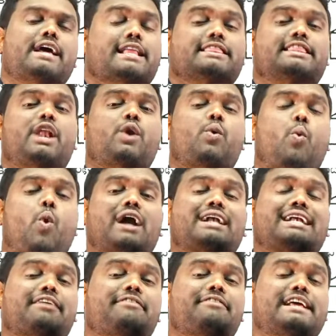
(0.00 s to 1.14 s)
then
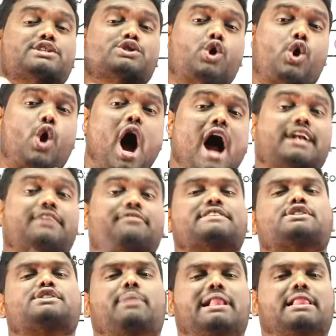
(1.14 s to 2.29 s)
whatever is not
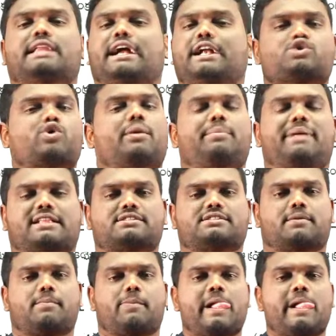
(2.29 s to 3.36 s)
visible, that is going to be the answer.